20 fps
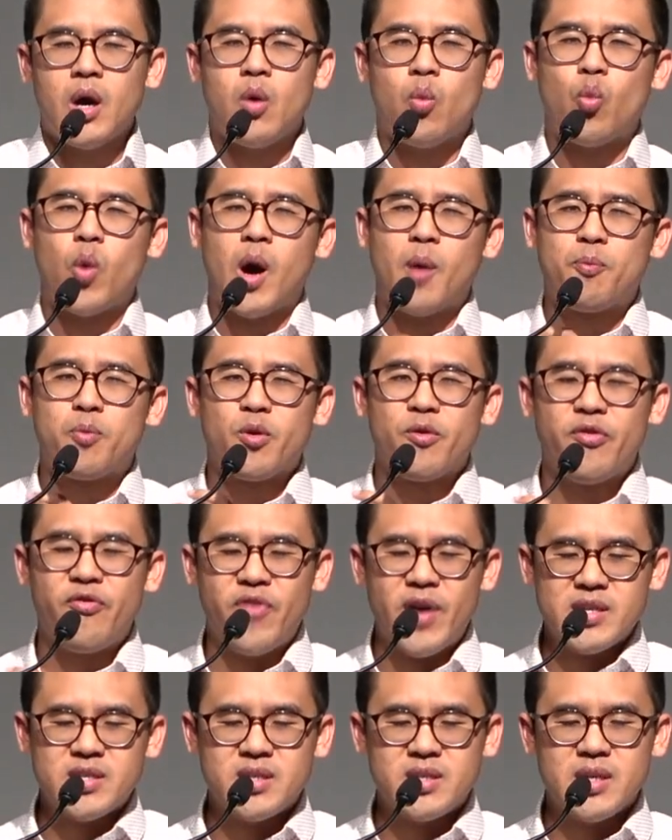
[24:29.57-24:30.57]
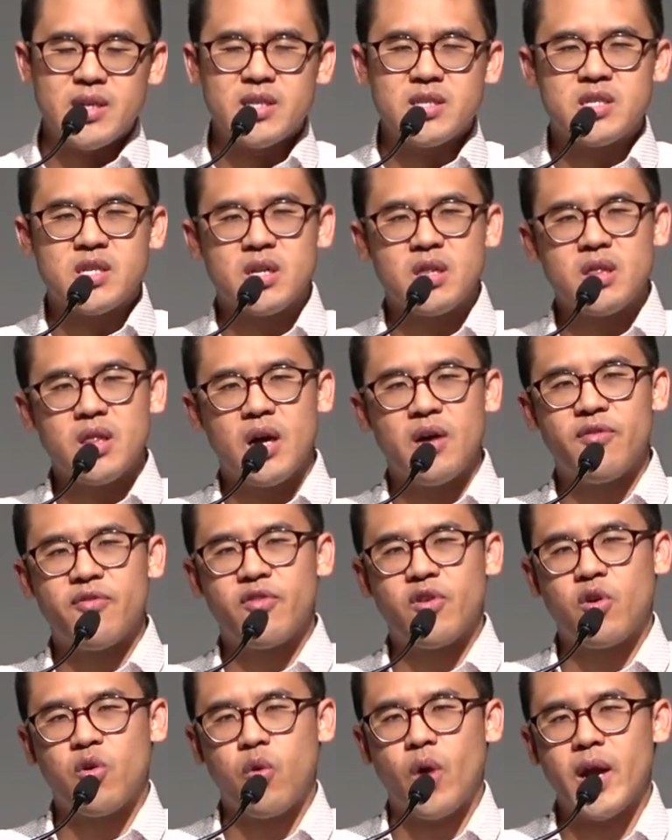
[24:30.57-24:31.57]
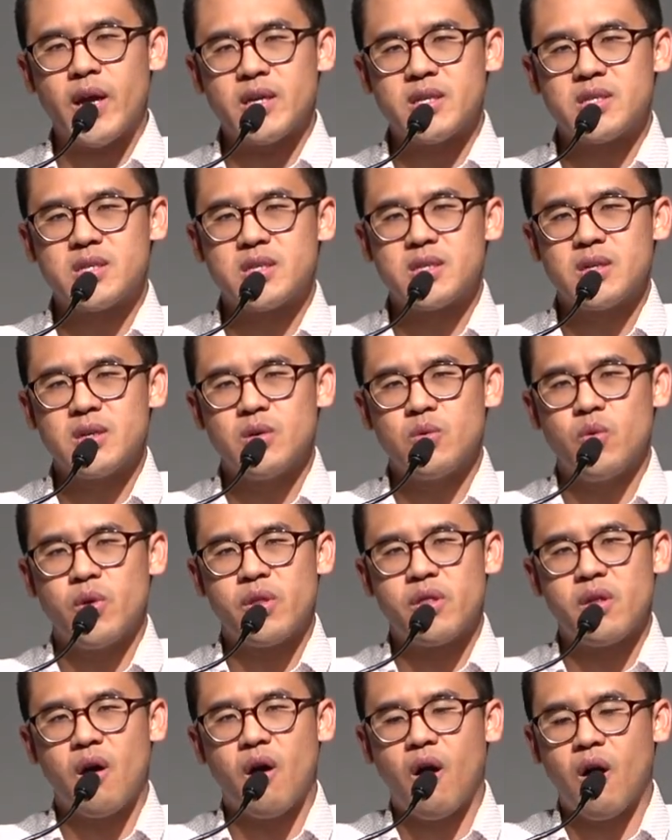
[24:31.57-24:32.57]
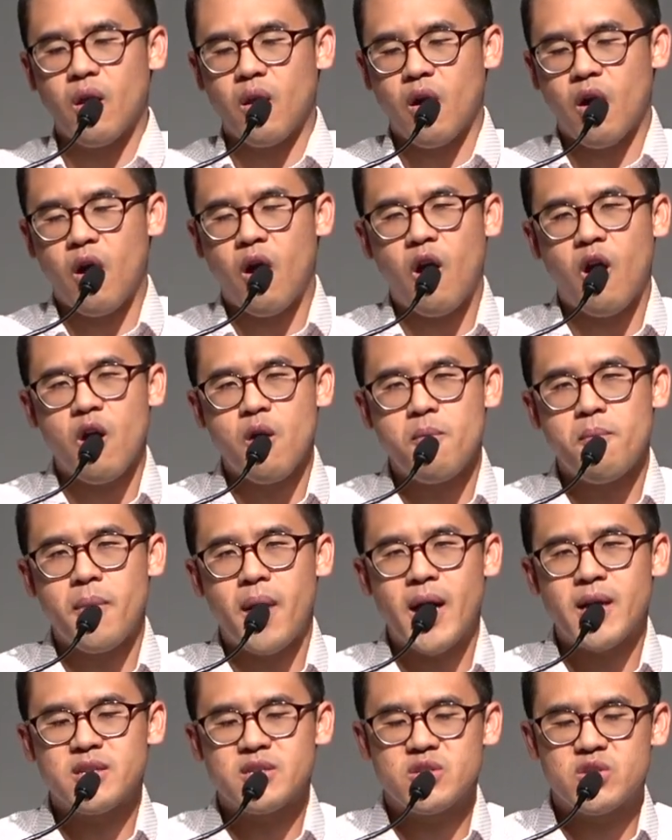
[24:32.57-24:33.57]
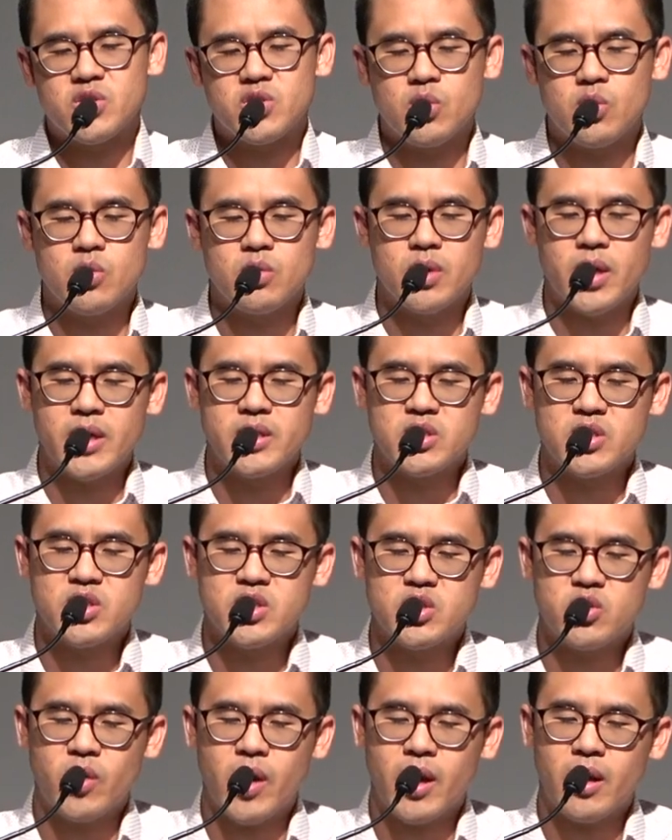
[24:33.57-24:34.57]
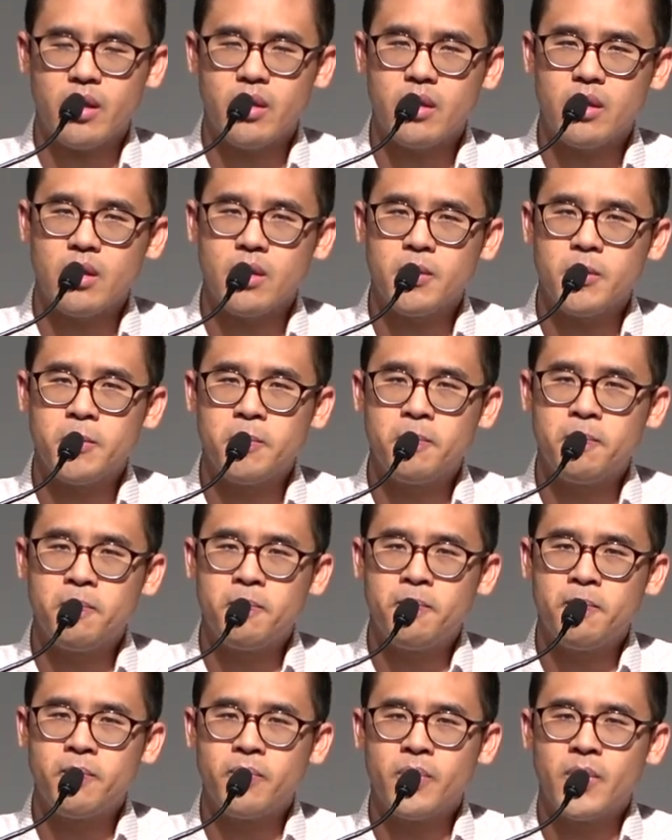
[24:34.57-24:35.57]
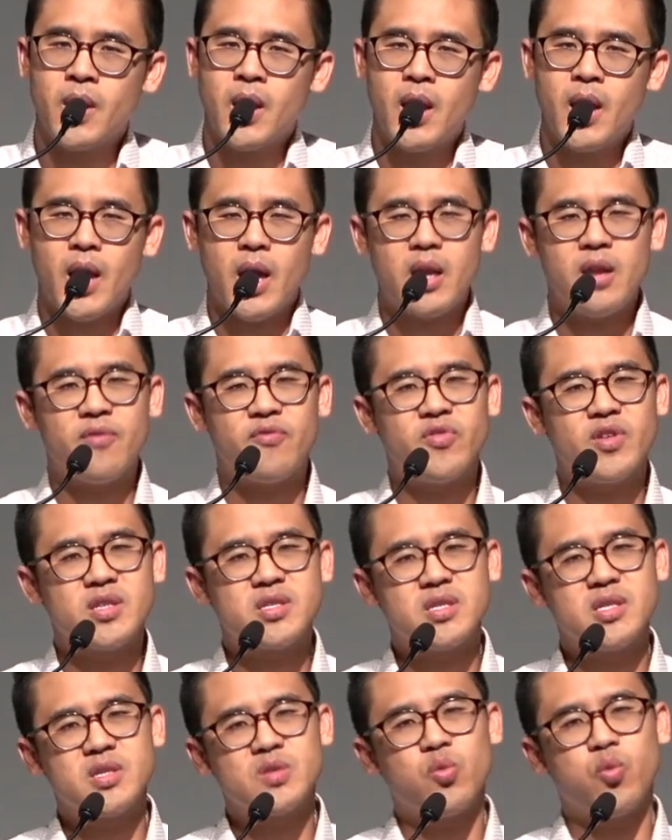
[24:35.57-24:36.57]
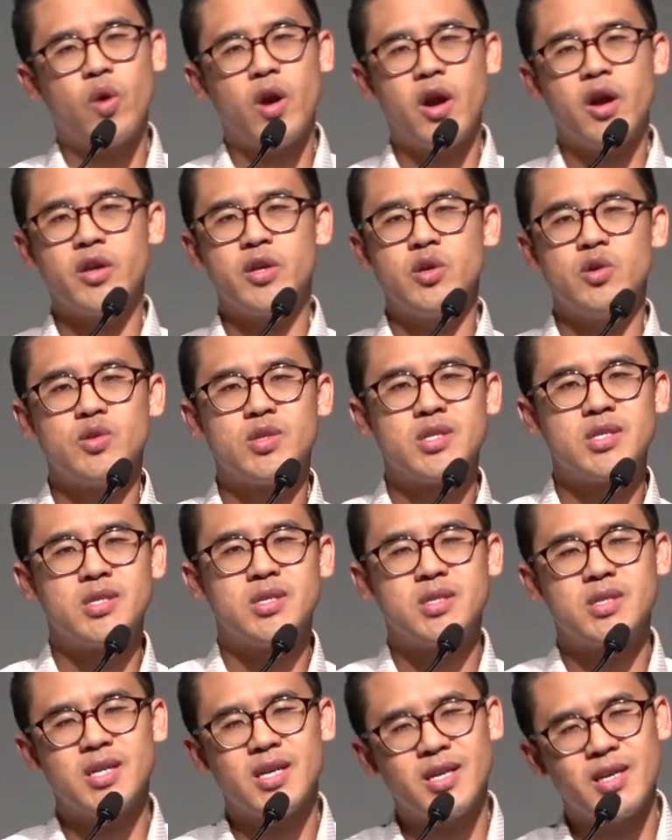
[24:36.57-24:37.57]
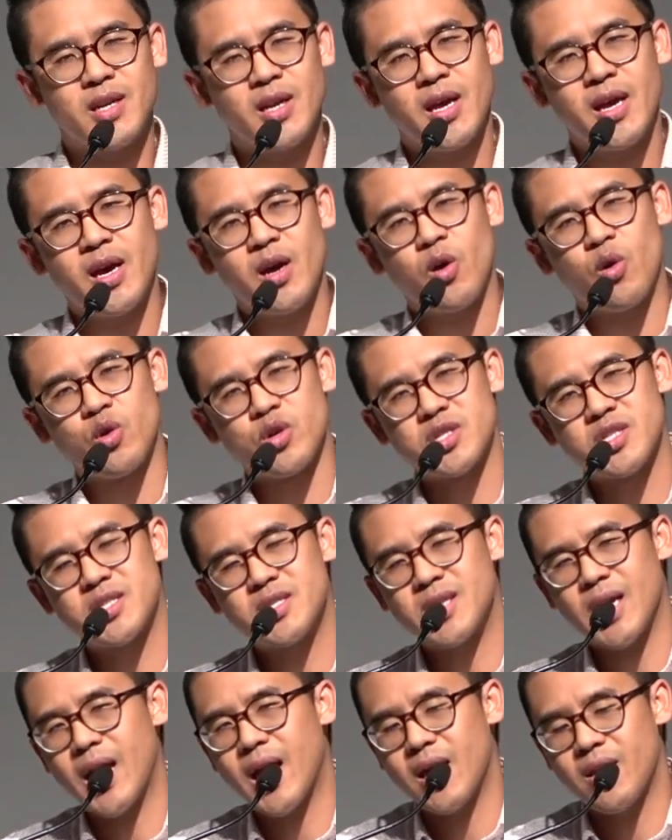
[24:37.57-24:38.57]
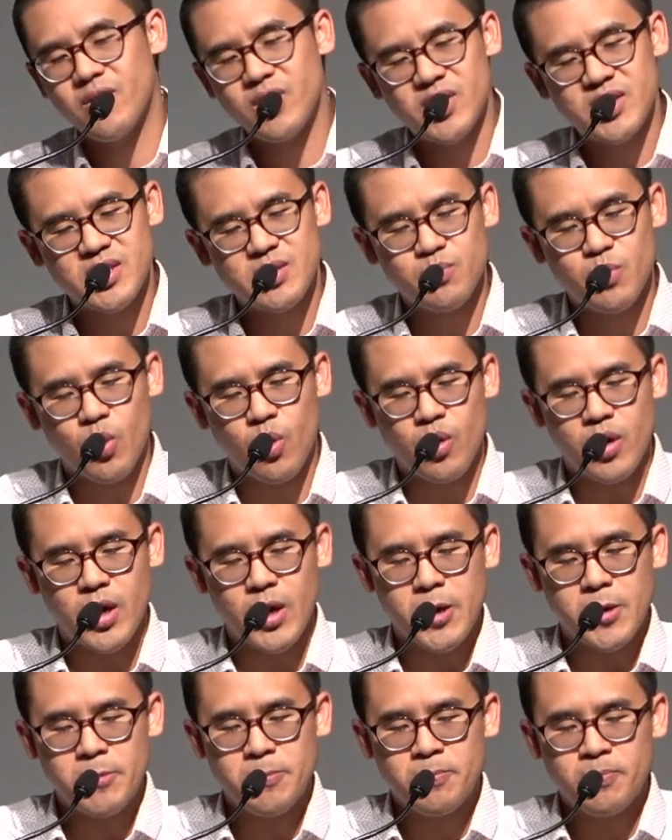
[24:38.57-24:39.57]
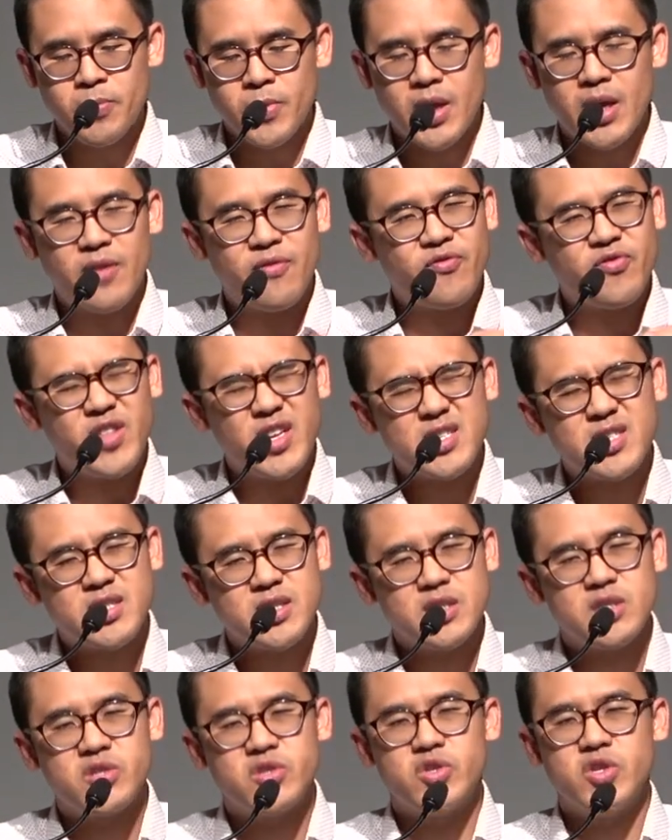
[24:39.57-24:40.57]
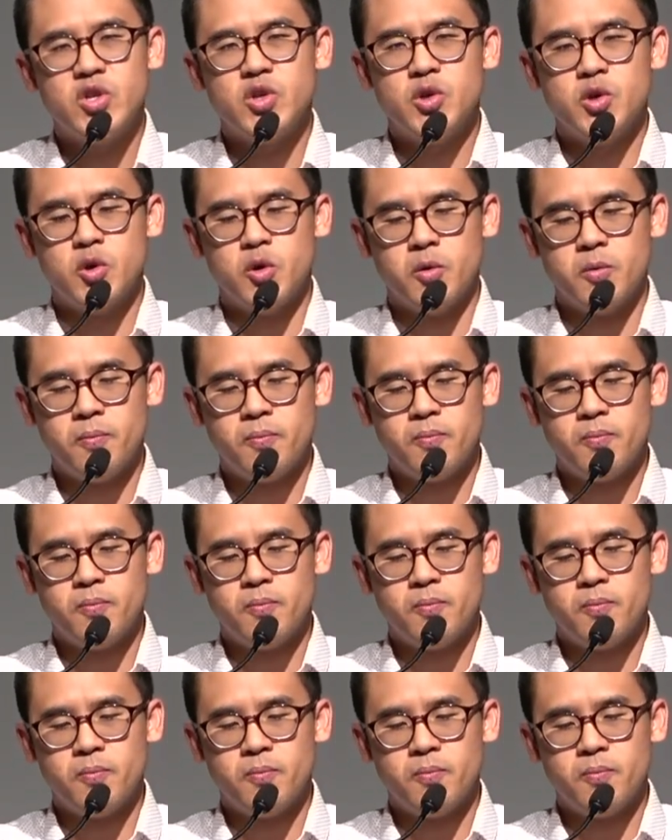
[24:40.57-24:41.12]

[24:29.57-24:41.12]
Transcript: while professing to love Christ with all our heart, mind, soul, and strength. And if this is where you sit or stand this morning, if this is you,